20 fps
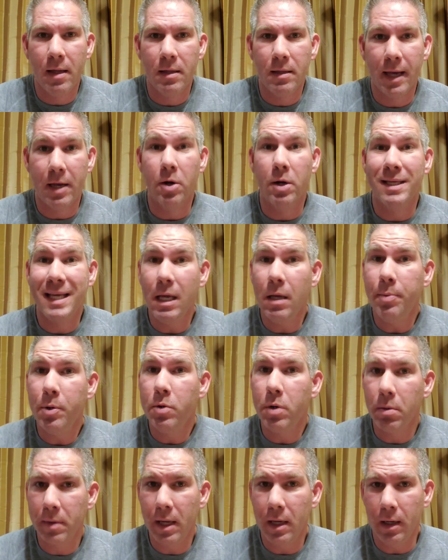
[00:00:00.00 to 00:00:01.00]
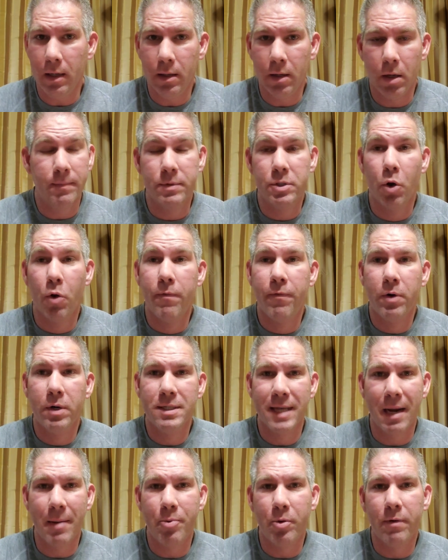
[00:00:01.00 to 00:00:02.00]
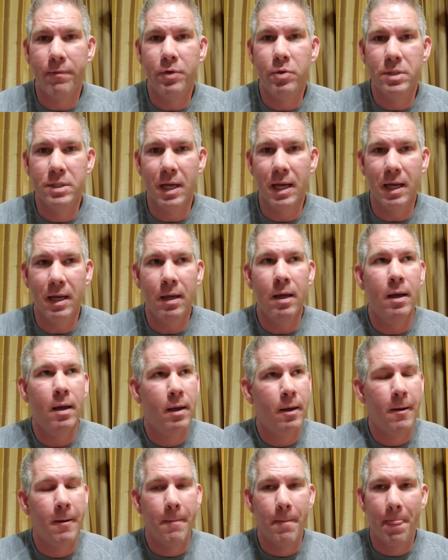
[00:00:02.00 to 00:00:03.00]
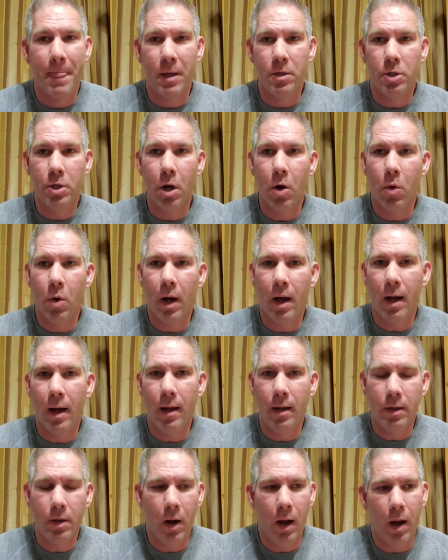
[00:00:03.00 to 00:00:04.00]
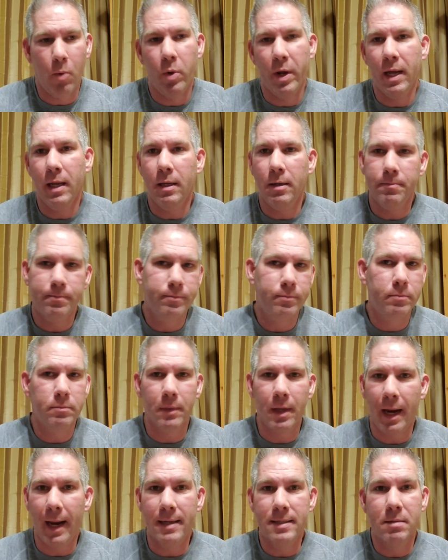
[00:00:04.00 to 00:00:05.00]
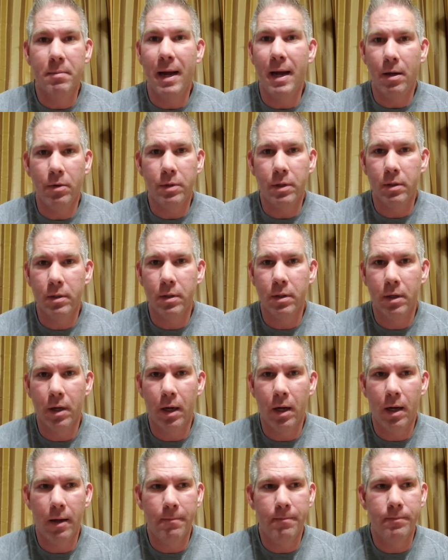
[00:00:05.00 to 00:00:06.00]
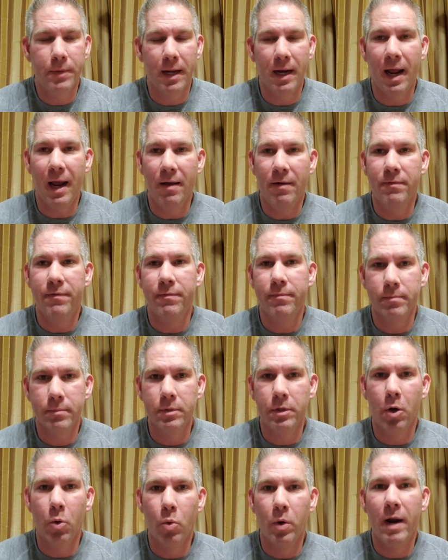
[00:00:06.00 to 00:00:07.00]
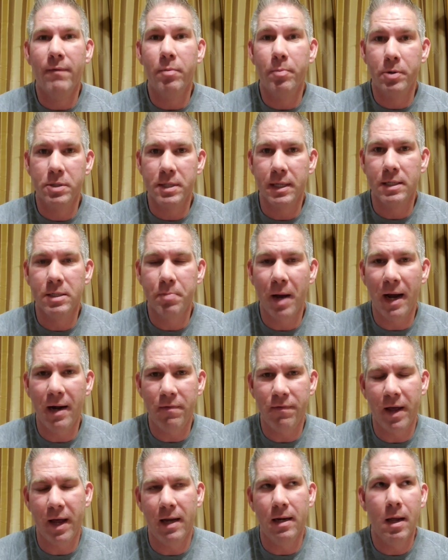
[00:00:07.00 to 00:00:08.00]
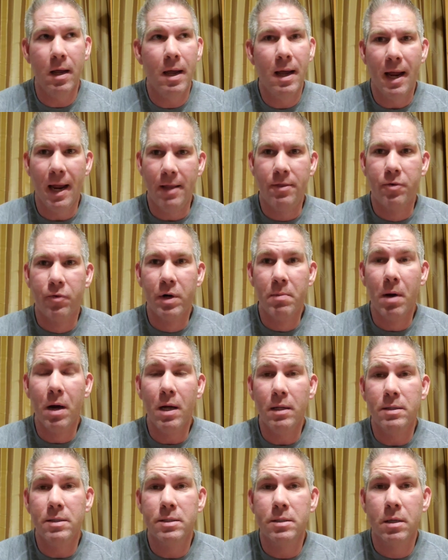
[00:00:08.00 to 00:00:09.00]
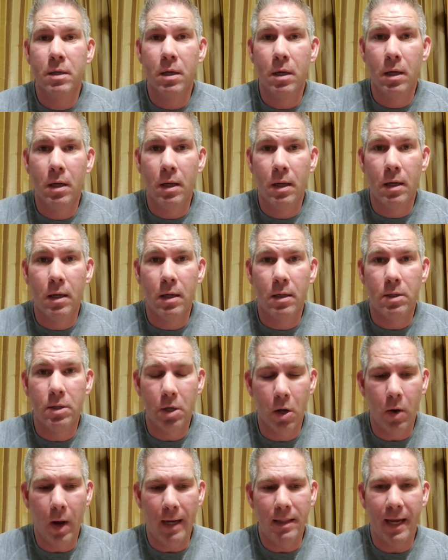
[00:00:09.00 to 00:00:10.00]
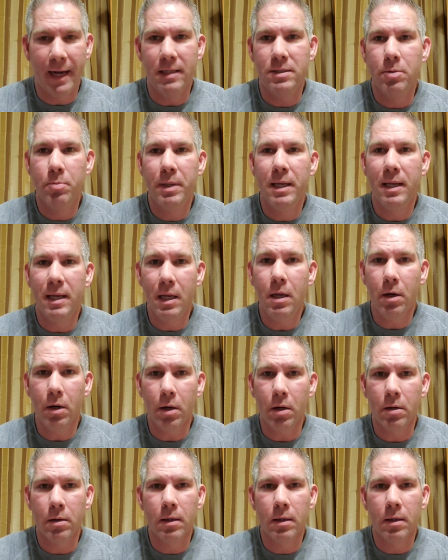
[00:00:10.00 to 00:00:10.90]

They're going to keep you committed. So, for example, if you say, you know, I weigh X amount. And I have, you know, whatever percentage body fat in 3 months, you know, I'd like to be here.